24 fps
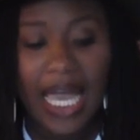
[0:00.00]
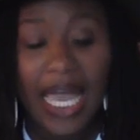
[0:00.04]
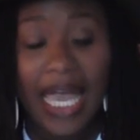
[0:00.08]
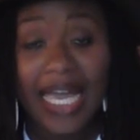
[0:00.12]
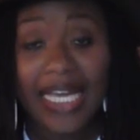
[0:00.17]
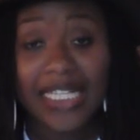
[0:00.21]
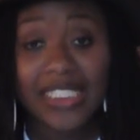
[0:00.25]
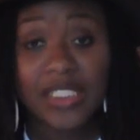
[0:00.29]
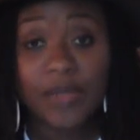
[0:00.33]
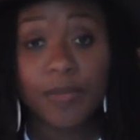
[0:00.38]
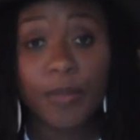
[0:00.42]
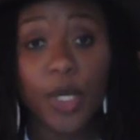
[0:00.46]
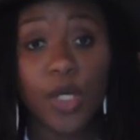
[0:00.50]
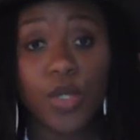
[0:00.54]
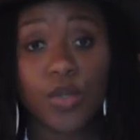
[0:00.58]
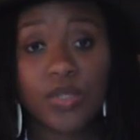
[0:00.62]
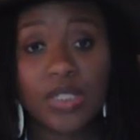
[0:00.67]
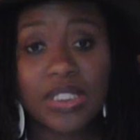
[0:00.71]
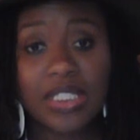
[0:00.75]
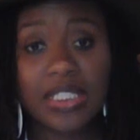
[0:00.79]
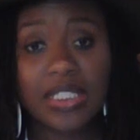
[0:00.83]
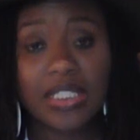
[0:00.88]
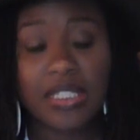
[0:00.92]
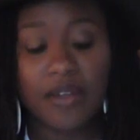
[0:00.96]

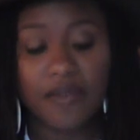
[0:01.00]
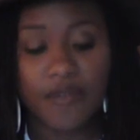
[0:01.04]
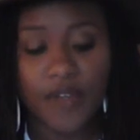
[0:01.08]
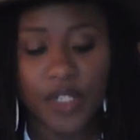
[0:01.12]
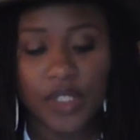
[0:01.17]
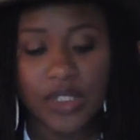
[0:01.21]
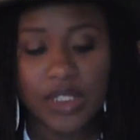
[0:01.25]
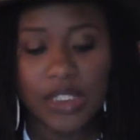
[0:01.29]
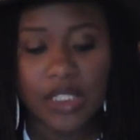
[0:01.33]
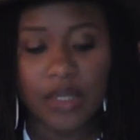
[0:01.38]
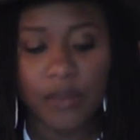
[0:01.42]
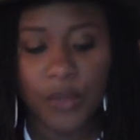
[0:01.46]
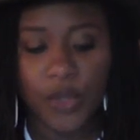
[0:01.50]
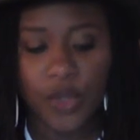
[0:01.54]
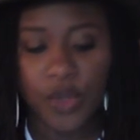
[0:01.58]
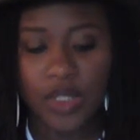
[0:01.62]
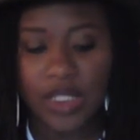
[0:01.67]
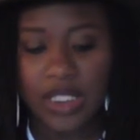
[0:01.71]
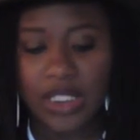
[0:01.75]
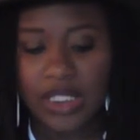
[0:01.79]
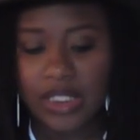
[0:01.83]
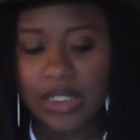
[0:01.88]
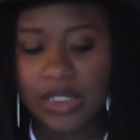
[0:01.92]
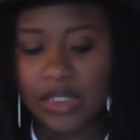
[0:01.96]
Exposing diverse
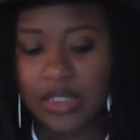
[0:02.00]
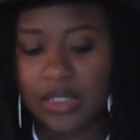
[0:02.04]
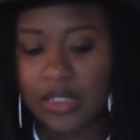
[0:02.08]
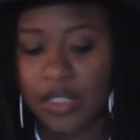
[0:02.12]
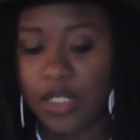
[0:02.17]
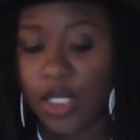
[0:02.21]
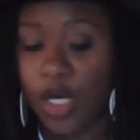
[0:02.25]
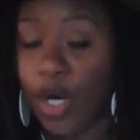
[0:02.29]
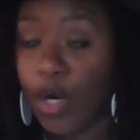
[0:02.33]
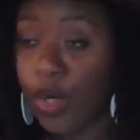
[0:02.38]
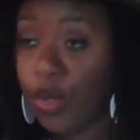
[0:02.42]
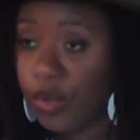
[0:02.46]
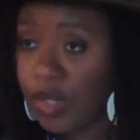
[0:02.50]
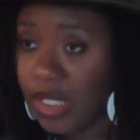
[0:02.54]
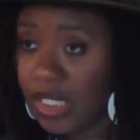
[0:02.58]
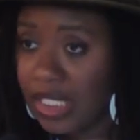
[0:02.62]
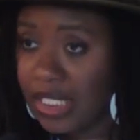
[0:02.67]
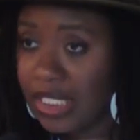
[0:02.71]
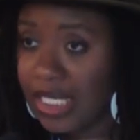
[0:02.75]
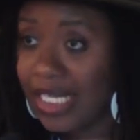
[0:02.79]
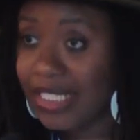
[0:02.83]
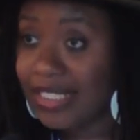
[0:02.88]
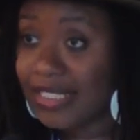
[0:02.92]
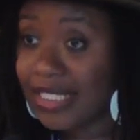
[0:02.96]
communities to
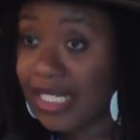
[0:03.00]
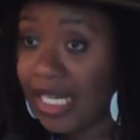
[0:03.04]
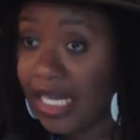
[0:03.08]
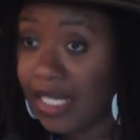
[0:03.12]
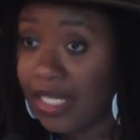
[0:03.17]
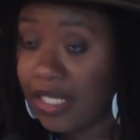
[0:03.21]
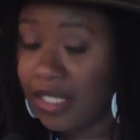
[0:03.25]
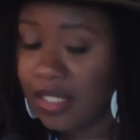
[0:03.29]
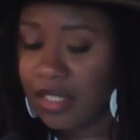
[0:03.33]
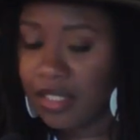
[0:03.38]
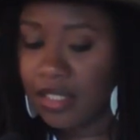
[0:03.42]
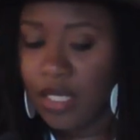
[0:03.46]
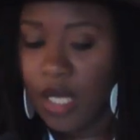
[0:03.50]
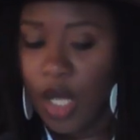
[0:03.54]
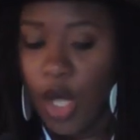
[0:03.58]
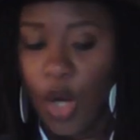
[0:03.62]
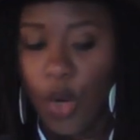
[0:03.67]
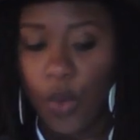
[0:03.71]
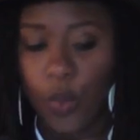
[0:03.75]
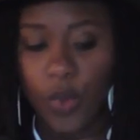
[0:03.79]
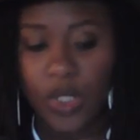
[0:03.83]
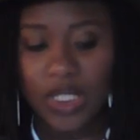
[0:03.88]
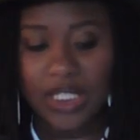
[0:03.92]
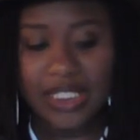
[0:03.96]
coding and data
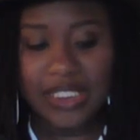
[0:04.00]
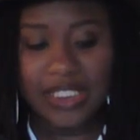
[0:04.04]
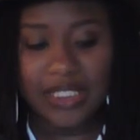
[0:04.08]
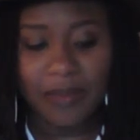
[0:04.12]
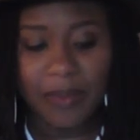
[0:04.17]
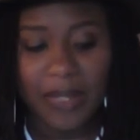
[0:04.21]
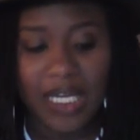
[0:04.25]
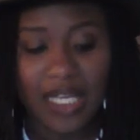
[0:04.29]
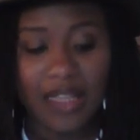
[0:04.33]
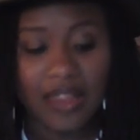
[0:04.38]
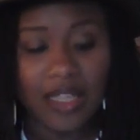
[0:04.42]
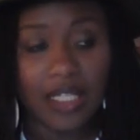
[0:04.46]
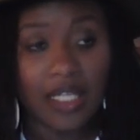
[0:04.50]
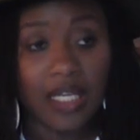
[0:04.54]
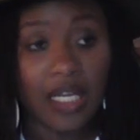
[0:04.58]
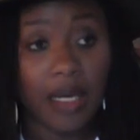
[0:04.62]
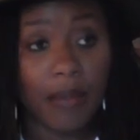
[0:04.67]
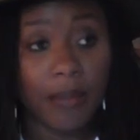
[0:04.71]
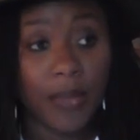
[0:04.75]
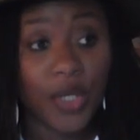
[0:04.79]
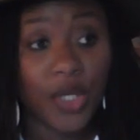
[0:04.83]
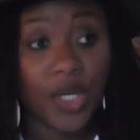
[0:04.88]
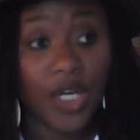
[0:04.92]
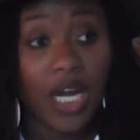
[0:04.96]
will expand the
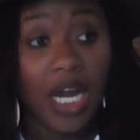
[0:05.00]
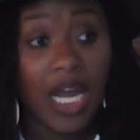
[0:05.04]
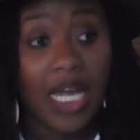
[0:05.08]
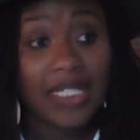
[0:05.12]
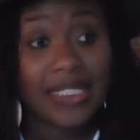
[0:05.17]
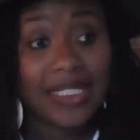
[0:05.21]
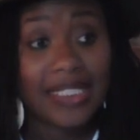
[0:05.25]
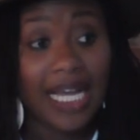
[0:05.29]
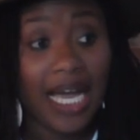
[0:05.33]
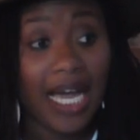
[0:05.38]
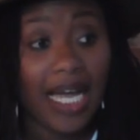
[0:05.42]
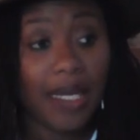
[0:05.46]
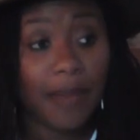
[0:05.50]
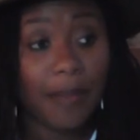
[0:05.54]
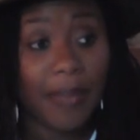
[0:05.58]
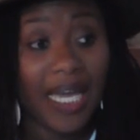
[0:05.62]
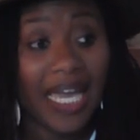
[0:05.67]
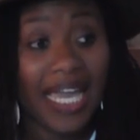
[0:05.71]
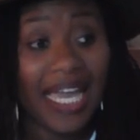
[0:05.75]
number, type,